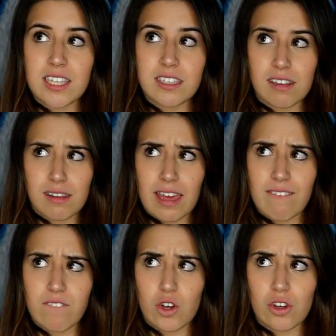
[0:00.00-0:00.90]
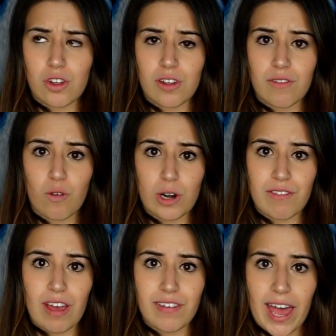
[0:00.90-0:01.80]
Delightful
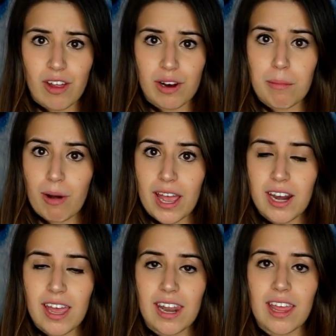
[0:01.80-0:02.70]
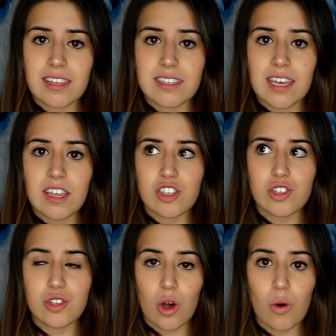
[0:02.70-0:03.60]
45 calorie bread and it's
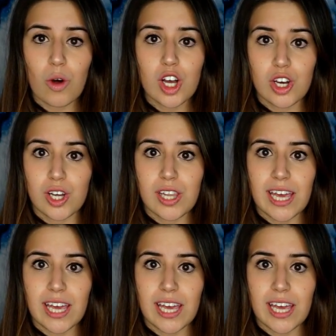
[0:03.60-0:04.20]
so good.